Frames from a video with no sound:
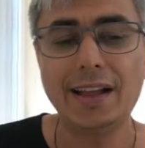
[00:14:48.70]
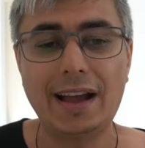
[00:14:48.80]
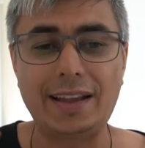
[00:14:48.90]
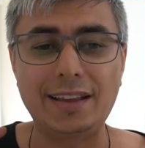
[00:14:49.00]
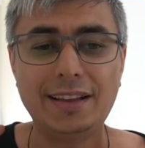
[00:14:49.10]

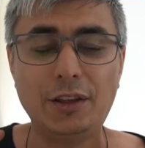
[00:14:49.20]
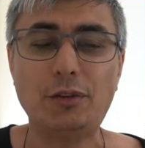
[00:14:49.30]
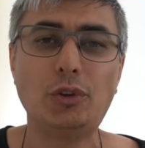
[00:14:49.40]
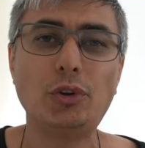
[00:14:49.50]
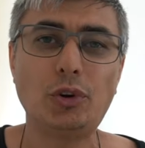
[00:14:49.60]
Like, if
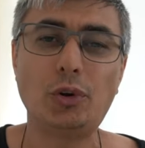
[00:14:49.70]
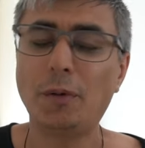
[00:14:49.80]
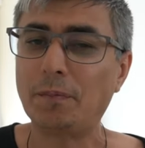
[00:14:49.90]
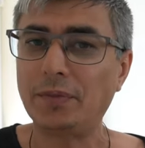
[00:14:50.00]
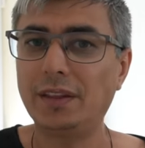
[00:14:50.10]
you don't
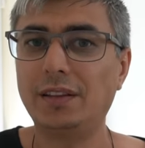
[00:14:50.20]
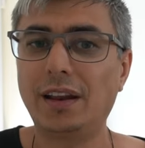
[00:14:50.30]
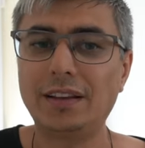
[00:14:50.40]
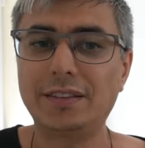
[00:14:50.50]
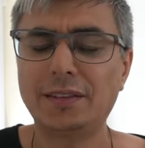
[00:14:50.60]
know, in the
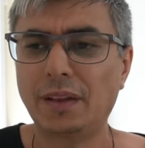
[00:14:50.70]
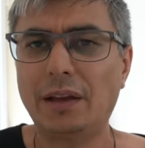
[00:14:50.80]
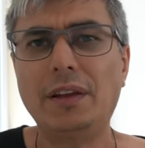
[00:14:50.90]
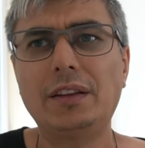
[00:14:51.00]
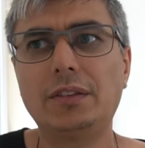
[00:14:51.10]
last,
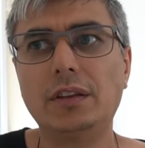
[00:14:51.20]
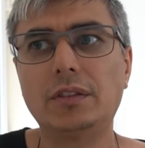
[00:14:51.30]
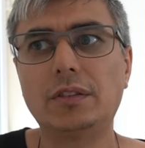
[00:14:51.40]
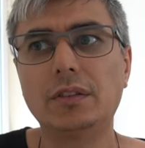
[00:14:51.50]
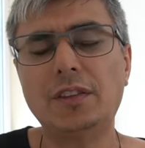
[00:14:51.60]
I think
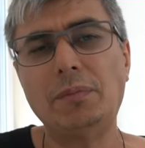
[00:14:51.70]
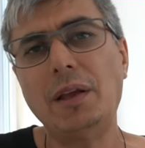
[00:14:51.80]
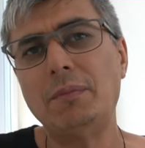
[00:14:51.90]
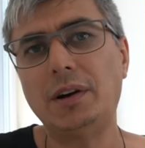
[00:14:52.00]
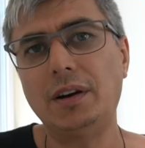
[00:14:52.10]
since
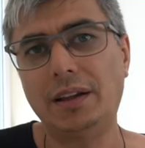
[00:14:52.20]
September